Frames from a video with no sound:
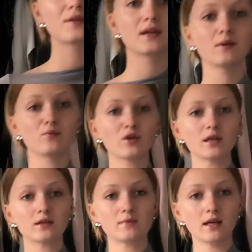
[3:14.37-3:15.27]
Then I'm
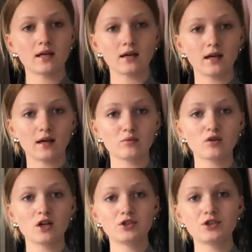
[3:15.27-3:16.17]
bringing my
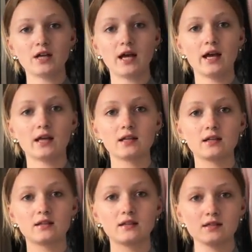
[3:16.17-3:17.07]
hairbrush
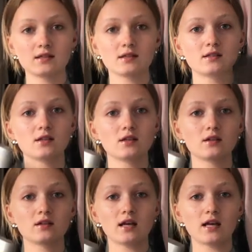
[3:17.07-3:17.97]
and this is
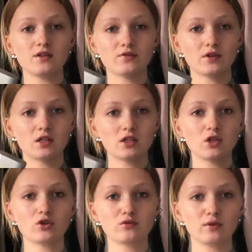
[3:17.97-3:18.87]
the case for the
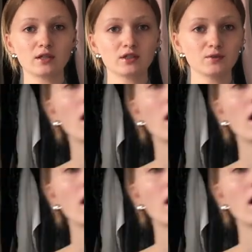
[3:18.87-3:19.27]
deodorant.